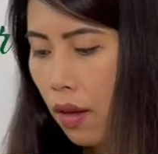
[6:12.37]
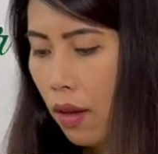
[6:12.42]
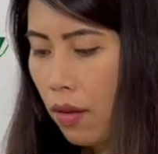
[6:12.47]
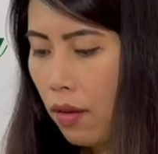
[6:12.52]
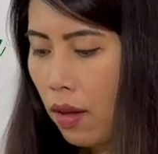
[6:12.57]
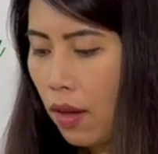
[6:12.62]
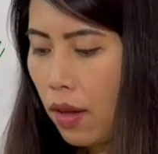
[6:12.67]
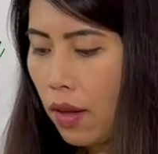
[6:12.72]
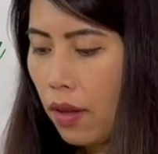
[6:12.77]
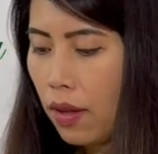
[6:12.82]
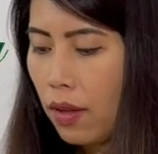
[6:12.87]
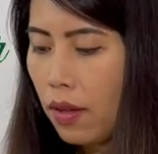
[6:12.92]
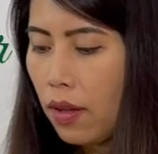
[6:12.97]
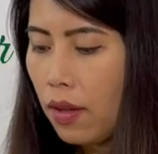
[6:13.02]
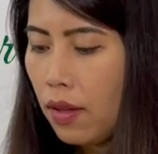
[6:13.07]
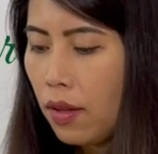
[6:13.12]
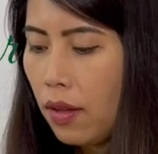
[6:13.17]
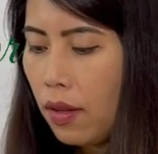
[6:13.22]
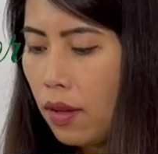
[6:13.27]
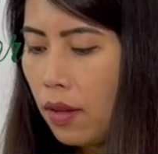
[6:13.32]
Okay.
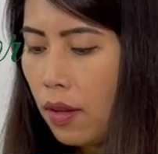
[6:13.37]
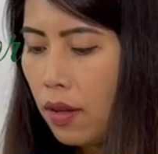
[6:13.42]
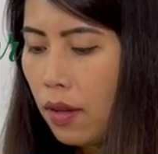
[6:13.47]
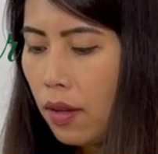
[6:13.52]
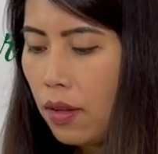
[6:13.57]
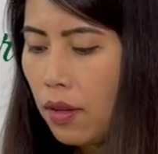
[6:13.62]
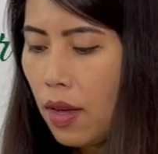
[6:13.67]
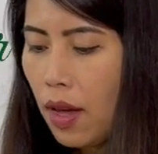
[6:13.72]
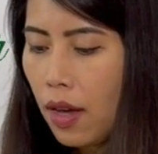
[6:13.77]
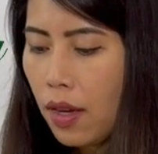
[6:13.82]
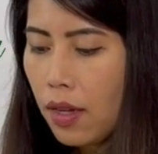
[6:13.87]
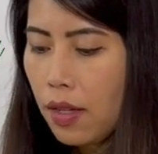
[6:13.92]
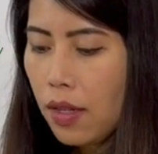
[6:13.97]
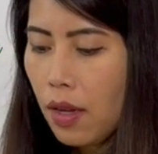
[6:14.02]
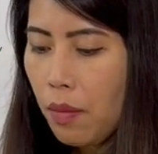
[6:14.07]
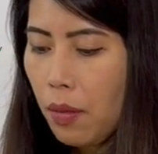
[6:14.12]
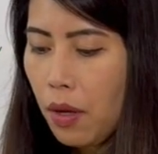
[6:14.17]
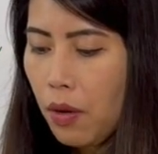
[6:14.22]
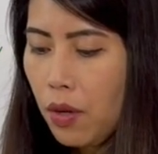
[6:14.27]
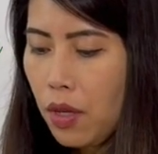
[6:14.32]
Yeah, because
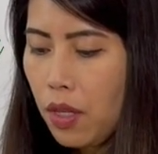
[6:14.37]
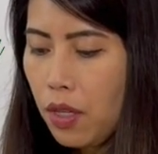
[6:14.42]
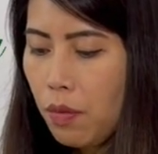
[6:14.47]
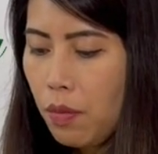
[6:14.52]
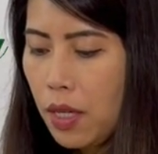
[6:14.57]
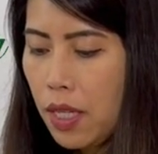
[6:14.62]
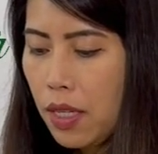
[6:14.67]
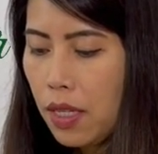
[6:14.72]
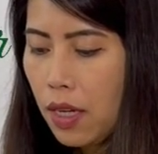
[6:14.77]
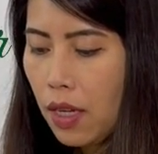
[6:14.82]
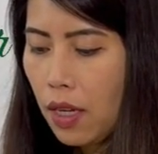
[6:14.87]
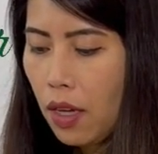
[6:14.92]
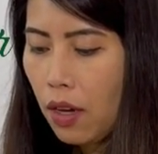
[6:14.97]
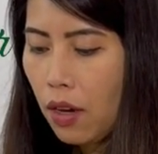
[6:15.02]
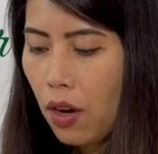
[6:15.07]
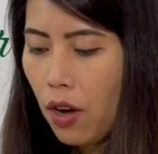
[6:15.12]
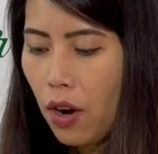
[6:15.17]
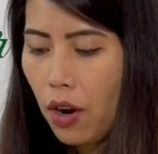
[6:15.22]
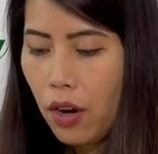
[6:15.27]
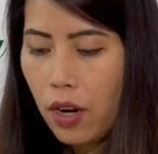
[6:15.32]
I'm going to be sticking a
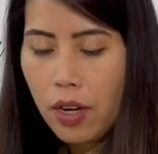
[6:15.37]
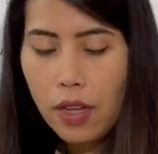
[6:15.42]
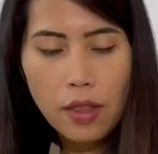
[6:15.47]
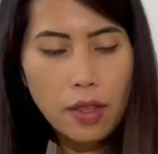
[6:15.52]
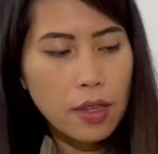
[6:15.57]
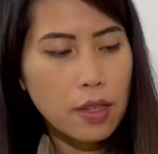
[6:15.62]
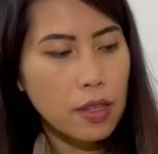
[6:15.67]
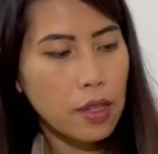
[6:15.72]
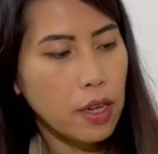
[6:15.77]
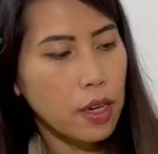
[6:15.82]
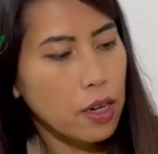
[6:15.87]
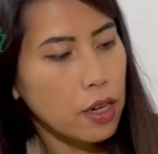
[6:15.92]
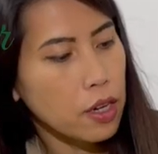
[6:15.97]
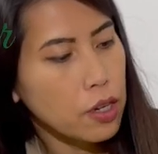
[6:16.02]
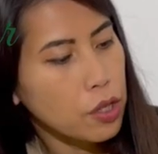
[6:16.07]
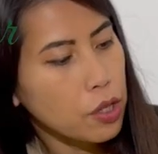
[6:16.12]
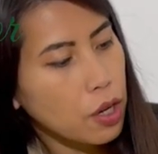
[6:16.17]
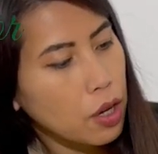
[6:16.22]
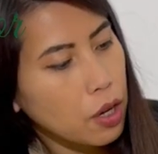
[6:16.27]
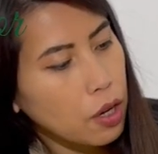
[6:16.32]
card in this later,
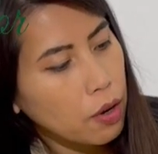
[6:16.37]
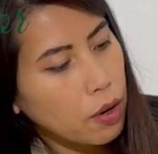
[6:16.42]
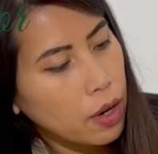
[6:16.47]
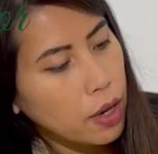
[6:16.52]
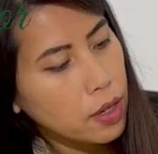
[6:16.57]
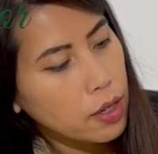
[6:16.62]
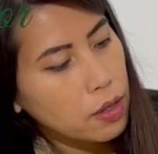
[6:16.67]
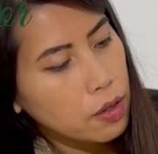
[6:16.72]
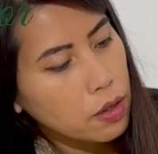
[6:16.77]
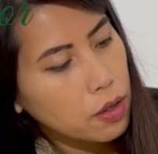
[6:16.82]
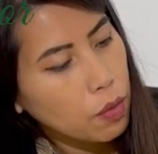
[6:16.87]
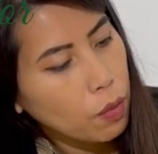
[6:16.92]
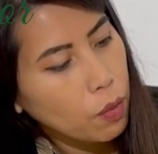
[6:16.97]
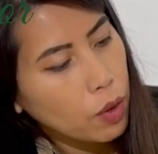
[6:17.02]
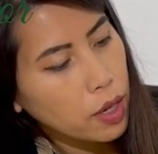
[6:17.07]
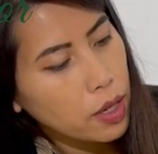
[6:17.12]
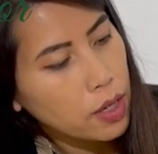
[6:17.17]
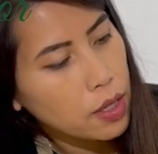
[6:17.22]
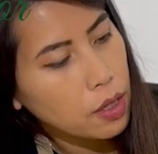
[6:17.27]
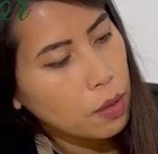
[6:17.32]
so I
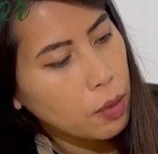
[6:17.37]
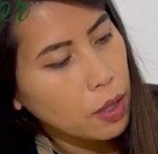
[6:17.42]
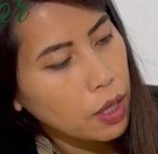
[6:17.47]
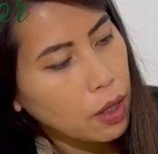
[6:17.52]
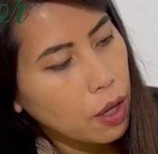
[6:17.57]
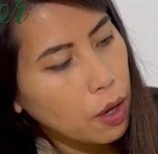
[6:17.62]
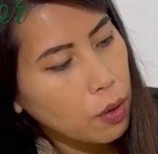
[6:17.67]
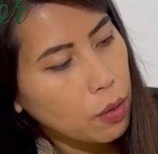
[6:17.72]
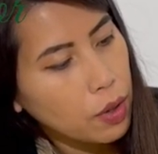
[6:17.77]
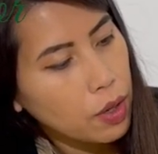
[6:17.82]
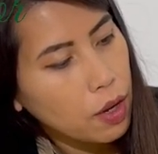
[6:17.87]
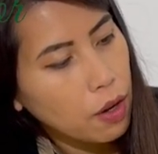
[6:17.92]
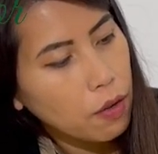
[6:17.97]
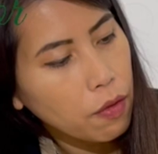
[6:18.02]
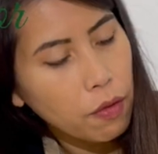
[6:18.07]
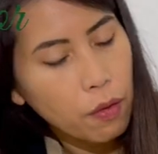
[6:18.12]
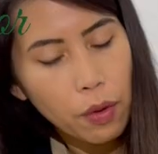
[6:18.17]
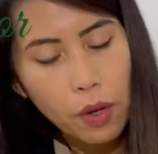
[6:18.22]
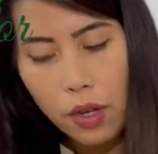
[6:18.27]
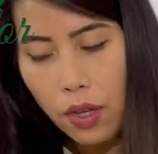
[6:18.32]
want it to be low enough
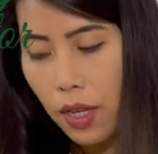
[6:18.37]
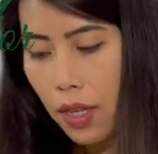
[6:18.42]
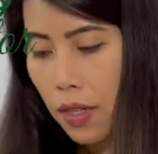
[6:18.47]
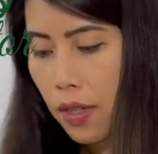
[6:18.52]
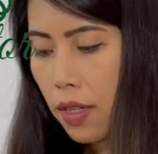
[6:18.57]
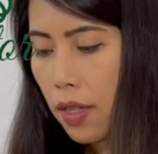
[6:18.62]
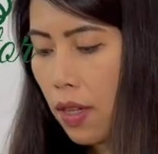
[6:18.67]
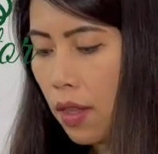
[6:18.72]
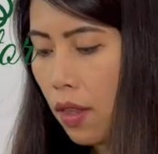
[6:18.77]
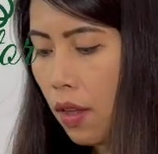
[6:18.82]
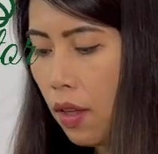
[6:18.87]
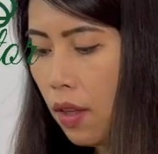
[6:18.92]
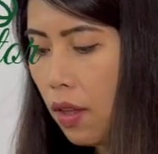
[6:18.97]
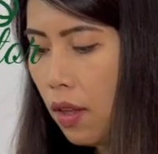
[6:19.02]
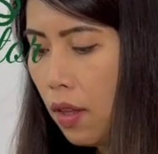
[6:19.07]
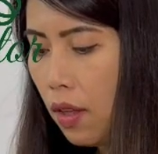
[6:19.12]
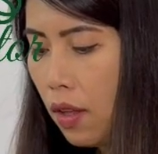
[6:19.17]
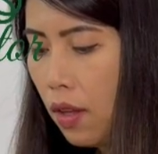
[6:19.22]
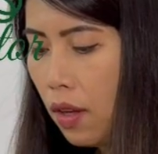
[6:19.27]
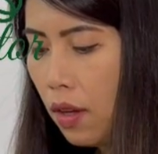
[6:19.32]
where you can see the
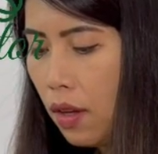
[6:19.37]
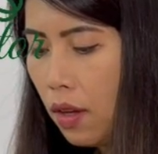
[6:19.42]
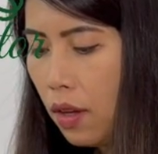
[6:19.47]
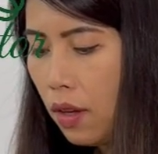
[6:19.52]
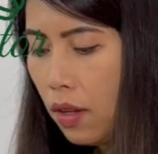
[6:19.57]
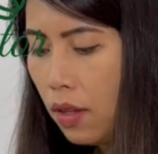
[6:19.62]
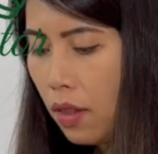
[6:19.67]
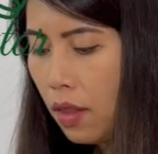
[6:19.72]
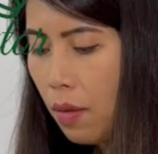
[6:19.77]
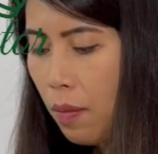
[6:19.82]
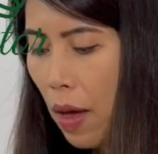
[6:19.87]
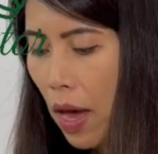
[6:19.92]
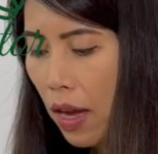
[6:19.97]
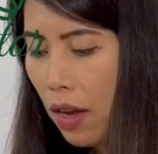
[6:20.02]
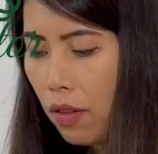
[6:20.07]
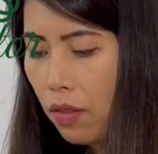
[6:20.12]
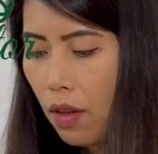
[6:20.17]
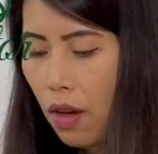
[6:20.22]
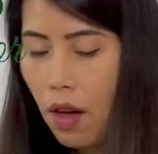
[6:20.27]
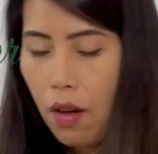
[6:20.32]
back
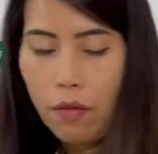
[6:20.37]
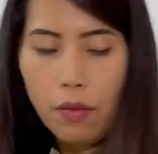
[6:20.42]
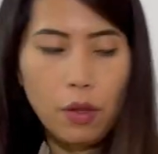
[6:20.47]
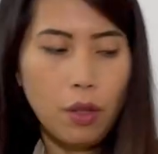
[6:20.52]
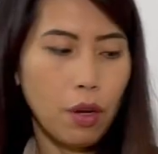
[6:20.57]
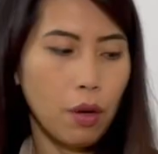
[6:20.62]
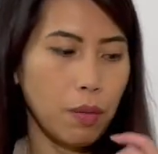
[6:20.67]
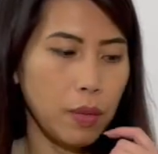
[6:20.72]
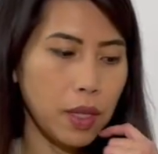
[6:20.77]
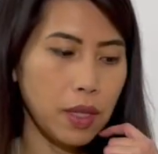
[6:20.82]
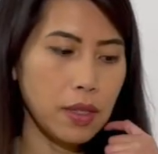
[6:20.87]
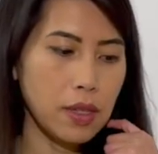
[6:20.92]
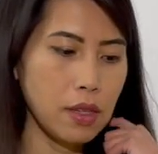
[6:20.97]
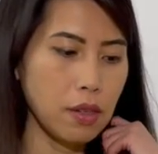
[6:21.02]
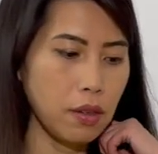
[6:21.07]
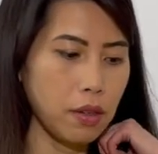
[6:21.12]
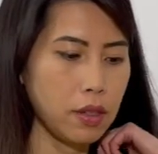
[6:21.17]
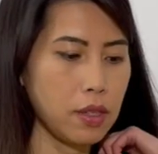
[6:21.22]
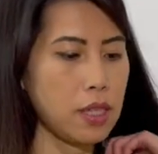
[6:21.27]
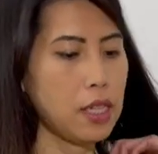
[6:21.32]
of the envelope and
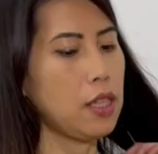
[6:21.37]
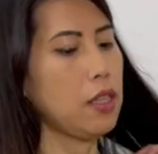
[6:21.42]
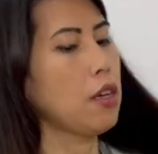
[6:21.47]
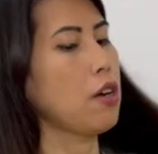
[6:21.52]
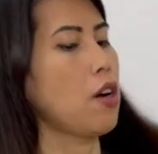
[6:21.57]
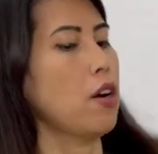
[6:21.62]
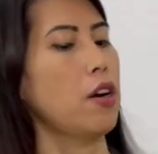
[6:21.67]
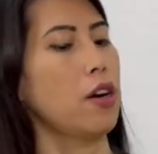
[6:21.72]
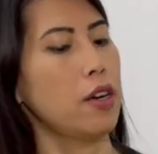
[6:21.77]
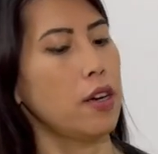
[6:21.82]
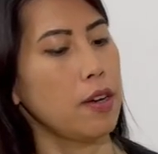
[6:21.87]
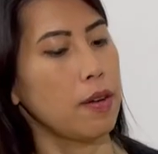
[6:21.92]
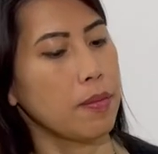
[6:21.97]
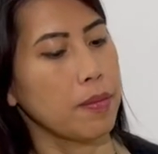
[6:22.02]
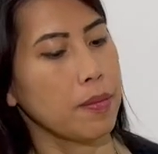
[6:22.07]
still see the card.